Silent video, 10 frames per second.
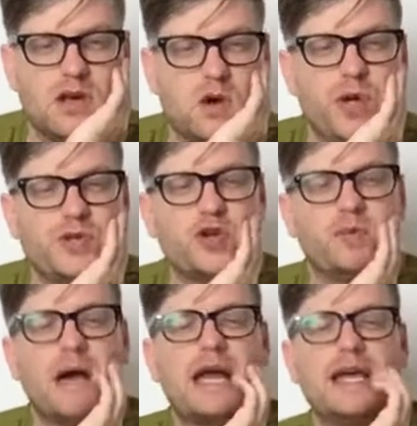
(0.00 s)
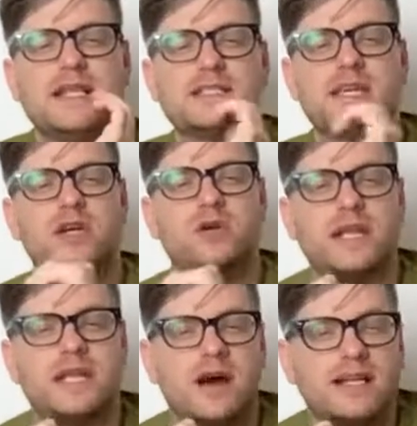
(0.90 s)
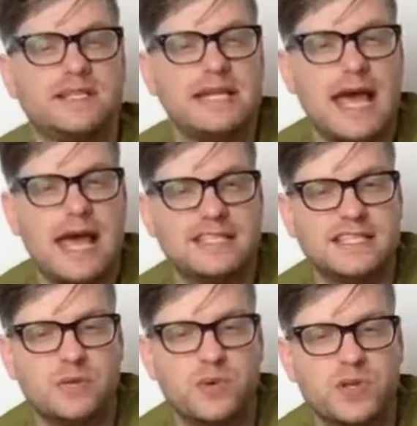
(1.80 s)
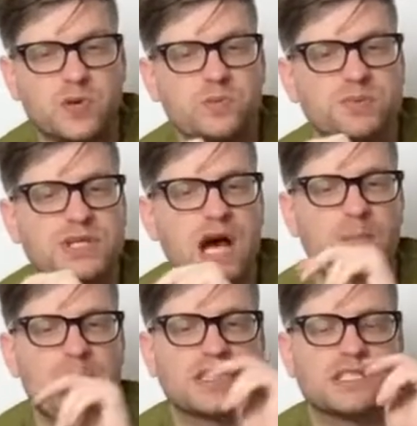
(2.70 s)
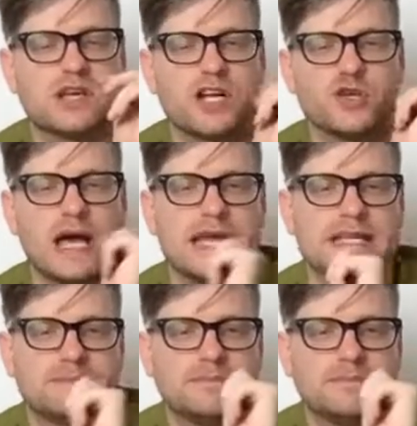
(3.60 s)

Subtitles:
Which group had a hit single in 1980 with Oops Upside Your Head?